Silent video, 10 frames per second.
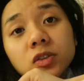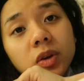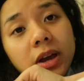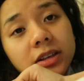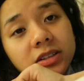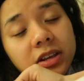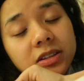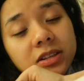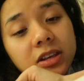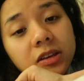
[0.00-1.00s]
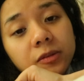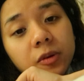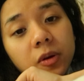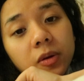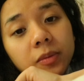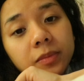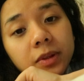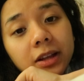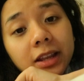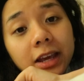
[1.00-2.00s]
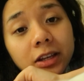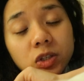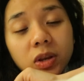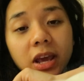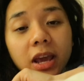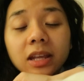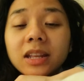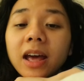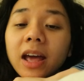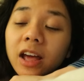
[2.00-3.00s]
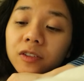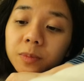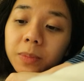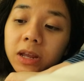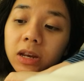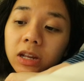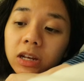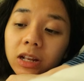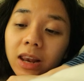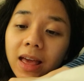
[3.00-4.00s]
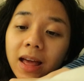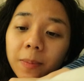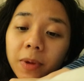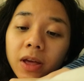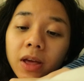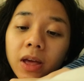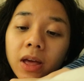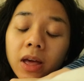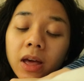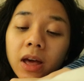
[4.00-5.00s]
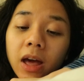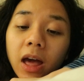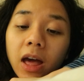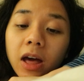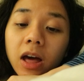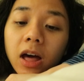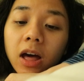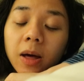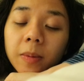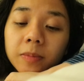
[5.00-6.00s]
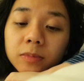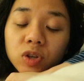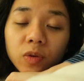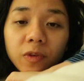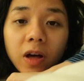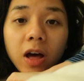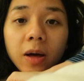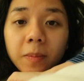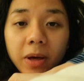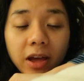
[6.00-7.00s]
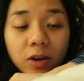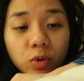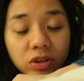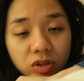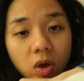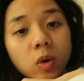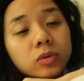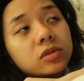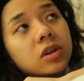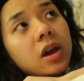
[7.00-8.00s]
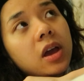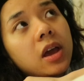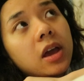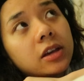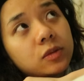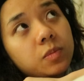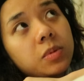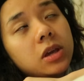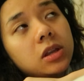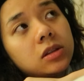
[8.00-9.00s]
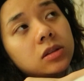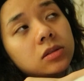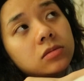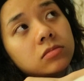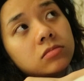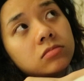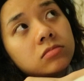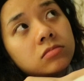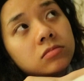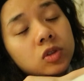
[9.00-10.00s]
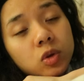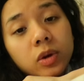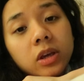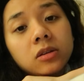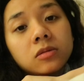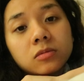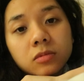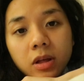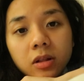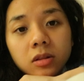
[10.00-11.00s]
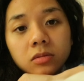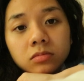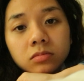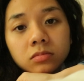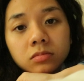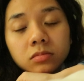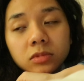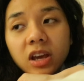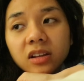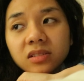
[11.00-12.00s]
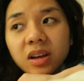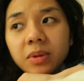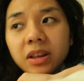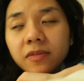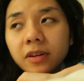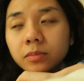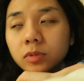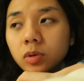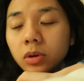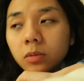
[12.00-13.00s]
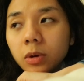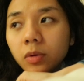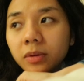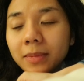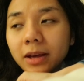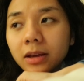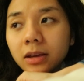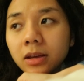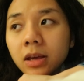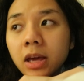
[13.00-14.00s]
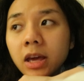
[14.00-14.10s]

As you guys can see from earlier today that I have been in the lab. Um, so far my result has been doing well. Yeah, I believe I'm doing well with my